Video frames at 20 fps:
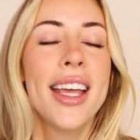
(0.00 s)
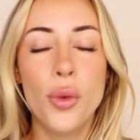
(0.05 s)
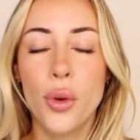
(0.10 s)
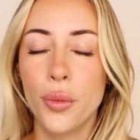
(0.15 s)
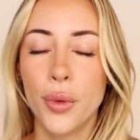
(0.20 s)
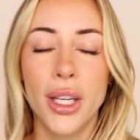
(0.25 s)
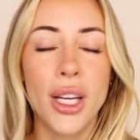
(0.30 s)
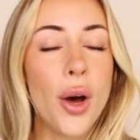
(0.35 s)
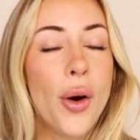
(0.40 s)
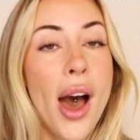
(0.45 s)

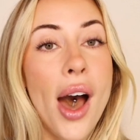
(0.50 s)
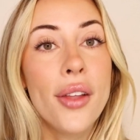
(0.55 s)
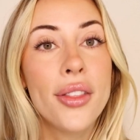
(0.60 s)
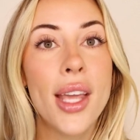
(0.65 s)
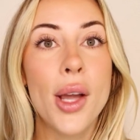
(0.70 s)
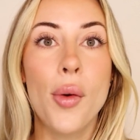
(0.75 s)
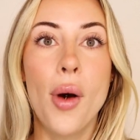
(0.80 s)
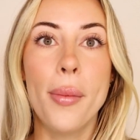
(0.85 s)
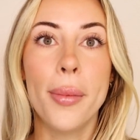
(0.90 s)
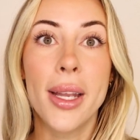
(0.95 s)
When we go out,
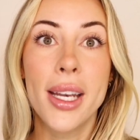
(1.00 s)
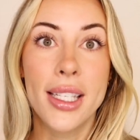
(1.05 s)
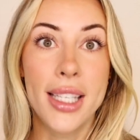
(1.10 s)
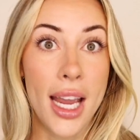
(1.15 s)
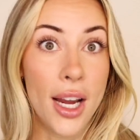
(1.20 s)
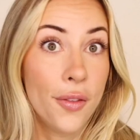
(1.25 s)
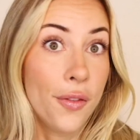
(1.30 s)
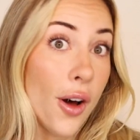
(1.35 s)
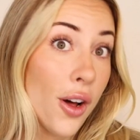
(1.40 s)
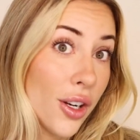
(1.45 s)
they want me to
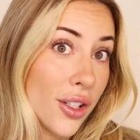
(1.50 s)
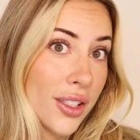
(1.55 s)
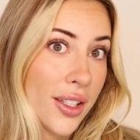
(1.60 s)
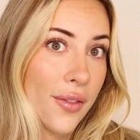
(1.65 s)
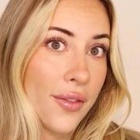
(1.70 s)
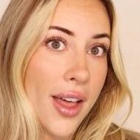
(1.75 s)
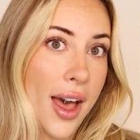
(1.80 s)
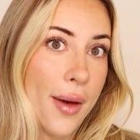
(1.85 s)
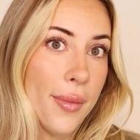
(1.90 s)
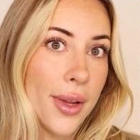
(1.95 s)
take photos
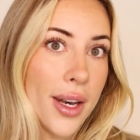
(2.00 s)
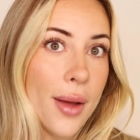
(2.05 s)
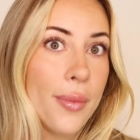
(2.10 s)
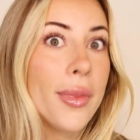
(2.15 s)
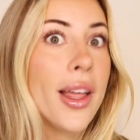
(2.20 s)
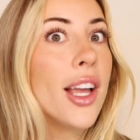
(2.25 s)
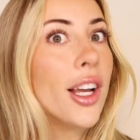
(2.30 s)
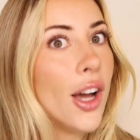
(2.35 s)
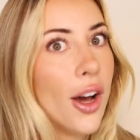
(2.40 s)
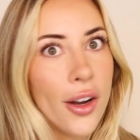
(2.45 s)
of them, and
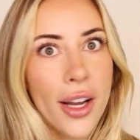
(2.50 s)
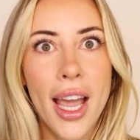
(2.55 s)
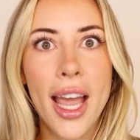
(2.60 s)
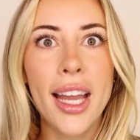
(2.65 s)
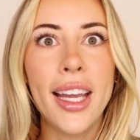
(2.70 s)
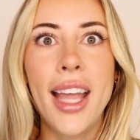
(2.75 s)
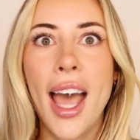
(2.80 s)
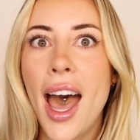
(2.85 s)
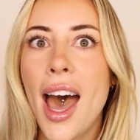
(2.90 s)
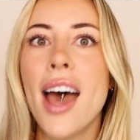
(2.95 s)
I'm like,
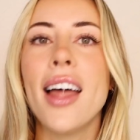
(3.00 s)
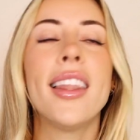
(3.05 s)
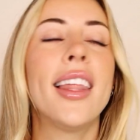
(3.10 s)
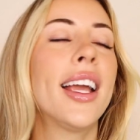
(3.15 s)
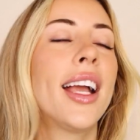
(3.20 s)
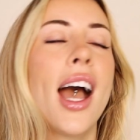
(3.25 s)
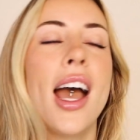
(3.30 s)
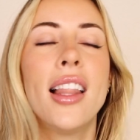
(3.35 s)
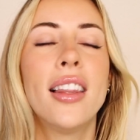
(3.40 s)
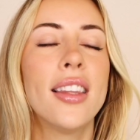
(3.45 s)
okay, yeah,
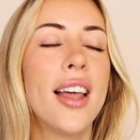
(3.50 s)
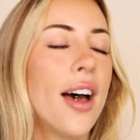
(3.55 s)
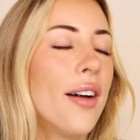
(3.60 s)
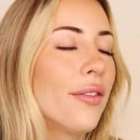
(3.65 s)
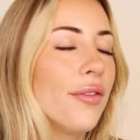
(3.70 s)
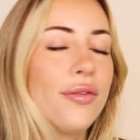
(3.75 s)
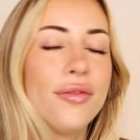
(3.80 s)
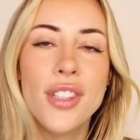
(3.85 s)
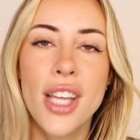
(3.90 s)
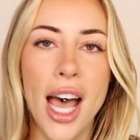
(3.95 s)
like I
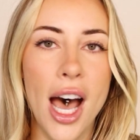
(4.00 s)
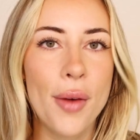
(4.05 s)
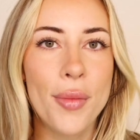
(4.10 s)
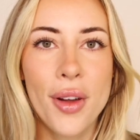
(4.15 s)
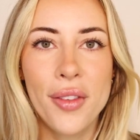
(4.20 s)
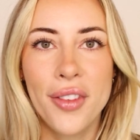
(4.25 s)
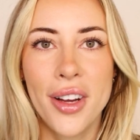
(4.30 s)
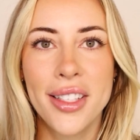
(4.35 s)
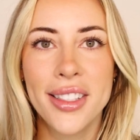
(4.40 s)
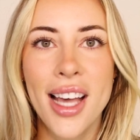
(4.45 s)
love to help
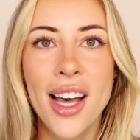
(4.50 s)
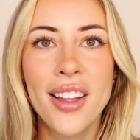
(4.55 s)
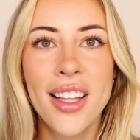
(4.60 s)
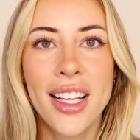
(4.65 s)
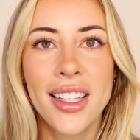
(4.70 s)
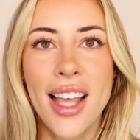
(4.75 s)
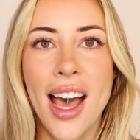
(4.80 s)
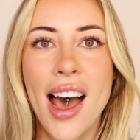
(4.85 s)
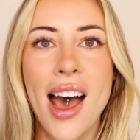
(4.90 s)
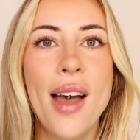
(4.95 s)
my friends out
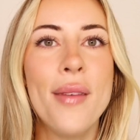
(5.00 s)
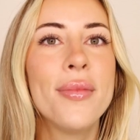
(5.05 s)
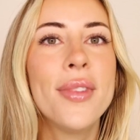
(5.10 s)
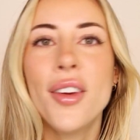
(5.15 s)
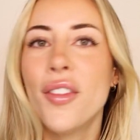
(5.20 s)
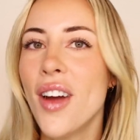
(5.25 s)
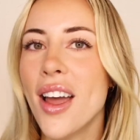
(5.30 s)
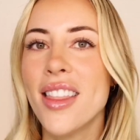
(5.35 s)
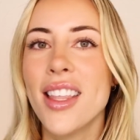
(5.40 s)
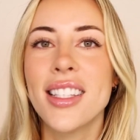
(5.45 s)
like that. I'm
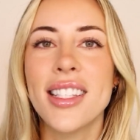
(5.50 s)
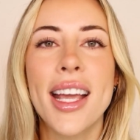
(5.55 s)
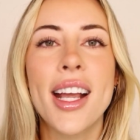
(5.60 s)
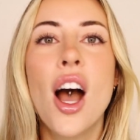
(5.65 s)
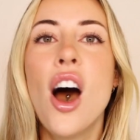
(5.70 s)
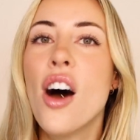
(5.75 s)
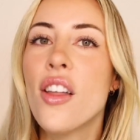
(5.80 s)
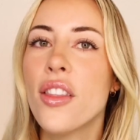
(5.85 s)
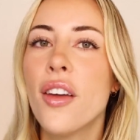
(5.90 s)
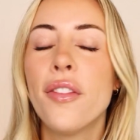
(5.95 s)
the friend that's
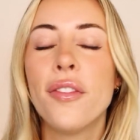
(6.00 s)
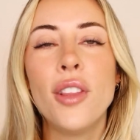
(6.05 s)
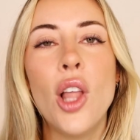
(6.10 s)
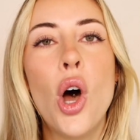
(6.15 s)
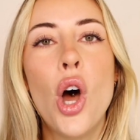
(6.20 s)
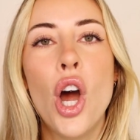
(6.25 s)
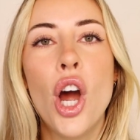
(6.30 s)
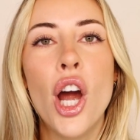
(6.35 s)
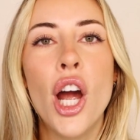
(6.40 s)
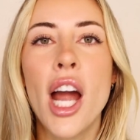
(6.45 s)
like on the
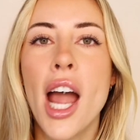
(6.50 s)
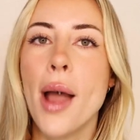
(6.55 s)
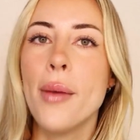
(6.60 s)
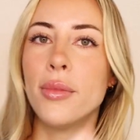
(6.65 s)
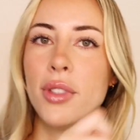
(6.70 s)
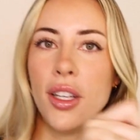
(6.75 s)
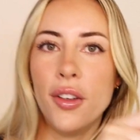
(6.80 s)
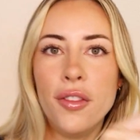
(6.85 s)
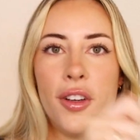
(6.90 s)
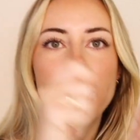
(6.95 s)
floor,
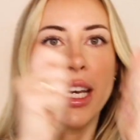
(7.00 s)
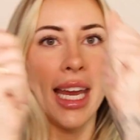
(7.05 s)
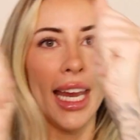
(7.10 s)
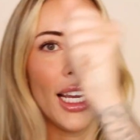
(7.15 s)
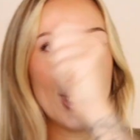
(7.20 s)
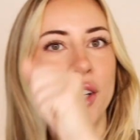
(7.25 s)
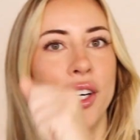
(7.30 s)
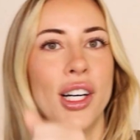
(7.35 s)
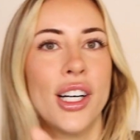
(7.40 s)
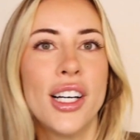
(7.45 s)
I'm different
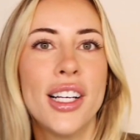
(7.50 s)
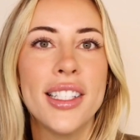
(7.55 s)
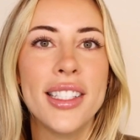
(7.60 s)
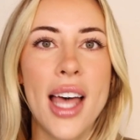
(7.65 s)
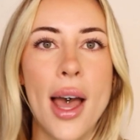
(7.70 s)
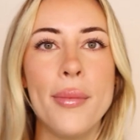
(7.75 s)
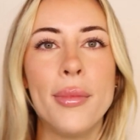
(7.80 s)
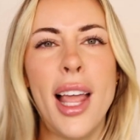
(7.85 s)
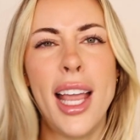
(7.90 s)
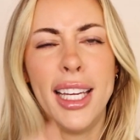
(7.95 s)
angles,
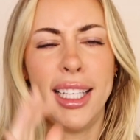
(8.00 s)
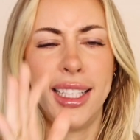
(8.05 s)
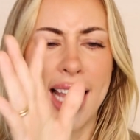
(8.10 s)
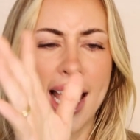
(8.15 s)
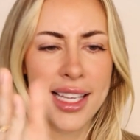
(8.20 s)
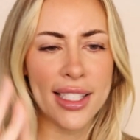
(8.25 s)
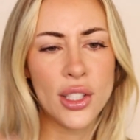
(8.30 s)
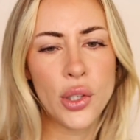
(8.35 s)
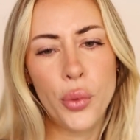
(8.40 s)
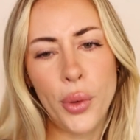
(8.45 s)
I'm like,
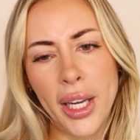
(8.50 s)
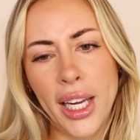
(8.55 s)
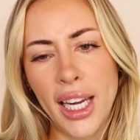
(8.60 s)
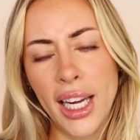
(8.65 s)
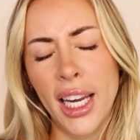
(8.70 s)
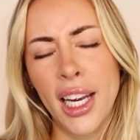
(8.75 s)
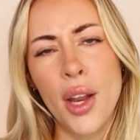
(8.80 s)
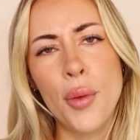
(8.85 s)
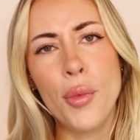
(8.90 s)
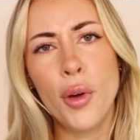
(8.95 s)
yes
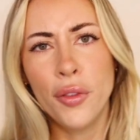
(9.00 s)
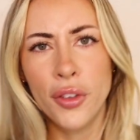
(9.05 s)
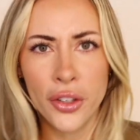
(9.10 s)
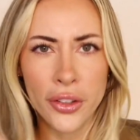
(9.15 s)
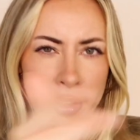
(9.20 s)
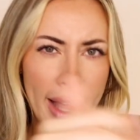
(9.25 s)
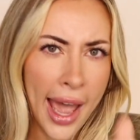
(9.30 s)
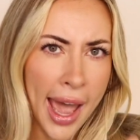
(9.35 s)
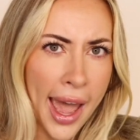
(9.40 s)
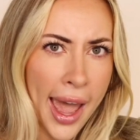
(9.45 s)
queen, move
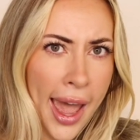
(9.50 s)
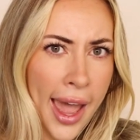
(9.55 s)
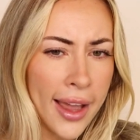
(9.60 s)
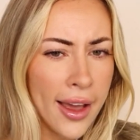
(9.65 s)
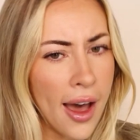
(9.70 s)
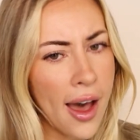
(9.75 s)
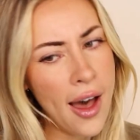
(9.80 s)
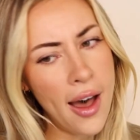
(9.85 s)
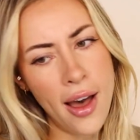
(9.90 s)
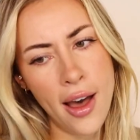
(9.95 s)
your
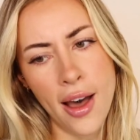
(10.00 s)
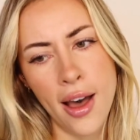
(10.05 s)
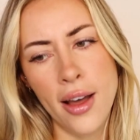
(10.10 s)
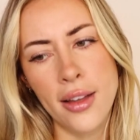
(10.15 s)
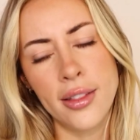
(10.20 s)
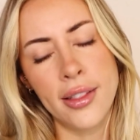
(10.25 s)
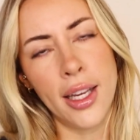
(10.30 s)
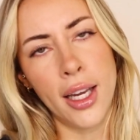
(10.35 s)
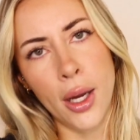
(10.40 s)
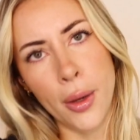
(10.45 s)
leg,
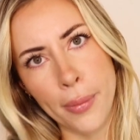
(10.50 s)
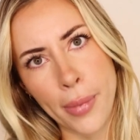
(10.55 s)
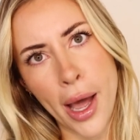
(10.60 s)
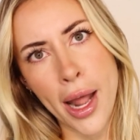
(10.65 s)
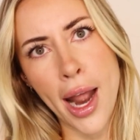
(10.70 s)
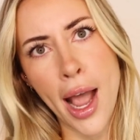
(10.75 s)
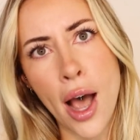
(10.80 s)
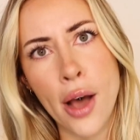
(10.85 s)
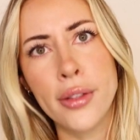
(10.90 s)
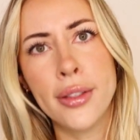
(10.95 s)
stick your
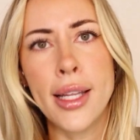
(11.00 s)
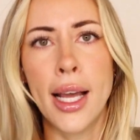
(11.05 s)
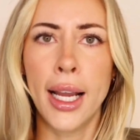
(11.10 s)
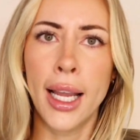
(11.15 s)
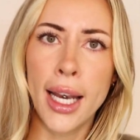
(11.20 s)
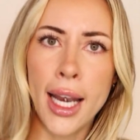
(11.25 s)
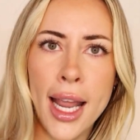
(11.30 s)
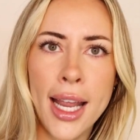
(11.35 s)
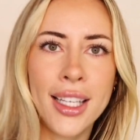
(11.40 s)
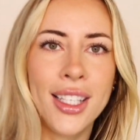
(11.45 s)
butt out,
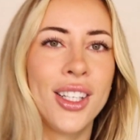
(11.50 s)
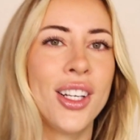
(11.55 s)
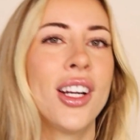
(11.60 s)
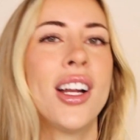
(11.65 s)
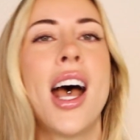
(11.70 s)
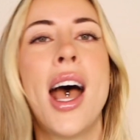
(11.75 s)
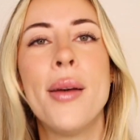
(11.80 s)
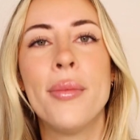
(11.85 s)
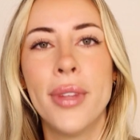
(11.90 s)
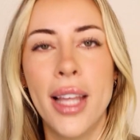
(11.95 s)
suck it in, you
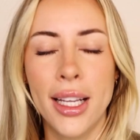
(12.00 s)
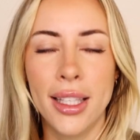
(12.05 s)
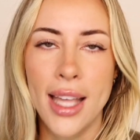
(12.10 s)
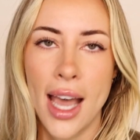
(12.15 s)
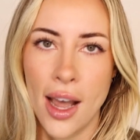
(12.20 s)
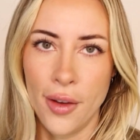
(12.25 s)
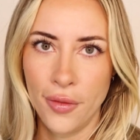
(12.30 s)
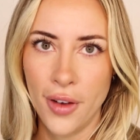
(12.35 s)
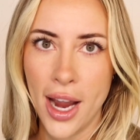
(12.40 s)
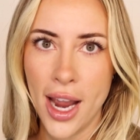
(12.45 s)
know, I'm like
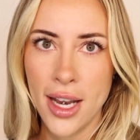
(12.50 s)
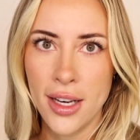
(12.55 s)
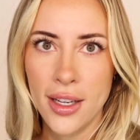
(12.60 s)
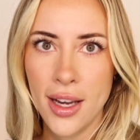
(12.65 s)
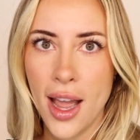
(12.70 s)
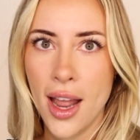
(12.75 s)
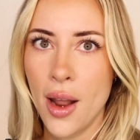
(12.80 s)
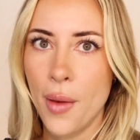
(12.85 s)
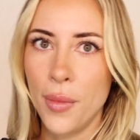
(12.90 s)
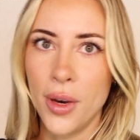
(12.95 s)
that
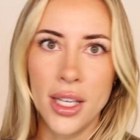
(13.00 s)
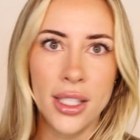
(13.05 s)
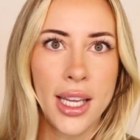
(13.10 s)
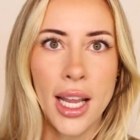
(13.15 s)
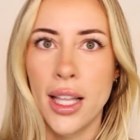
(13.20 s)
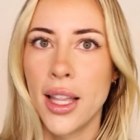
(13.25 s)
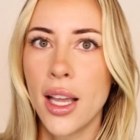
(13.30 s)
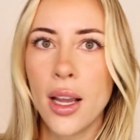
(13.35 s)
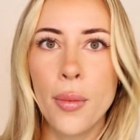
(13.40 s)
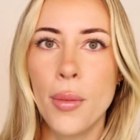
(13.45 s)
friend, and I'm gonna
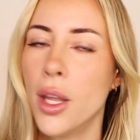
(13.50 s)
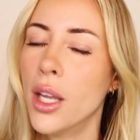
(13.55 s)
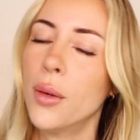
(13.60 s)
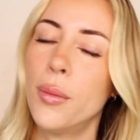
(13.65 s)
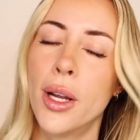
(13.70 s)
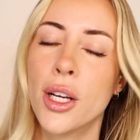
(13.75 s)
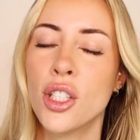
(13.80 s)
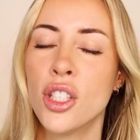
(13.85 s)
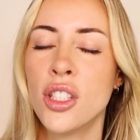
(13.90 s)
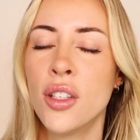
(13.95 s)
take like a
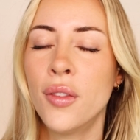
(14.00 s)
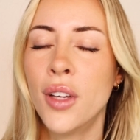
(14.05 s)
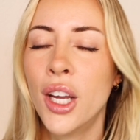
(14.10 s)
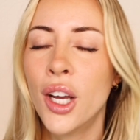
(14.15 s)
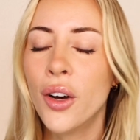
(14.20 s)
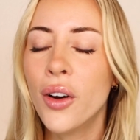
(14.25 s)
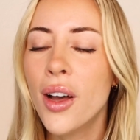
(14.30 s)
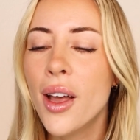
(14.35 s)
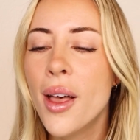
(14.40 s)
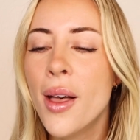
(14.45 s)
million pictures of
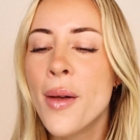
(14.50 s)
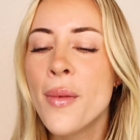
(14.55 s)
you.